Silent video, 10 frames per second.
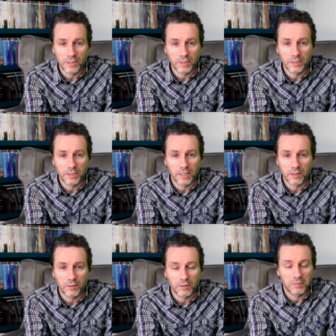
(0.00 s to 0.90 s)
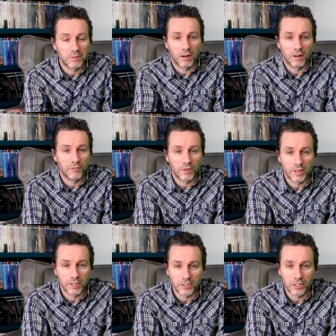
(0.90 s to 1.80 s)
You know, I've
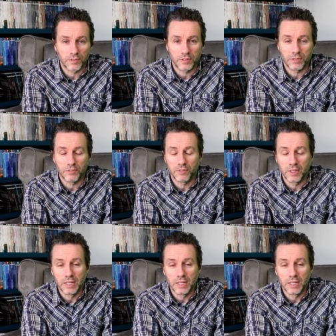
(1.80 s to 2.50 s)
voted Conservative,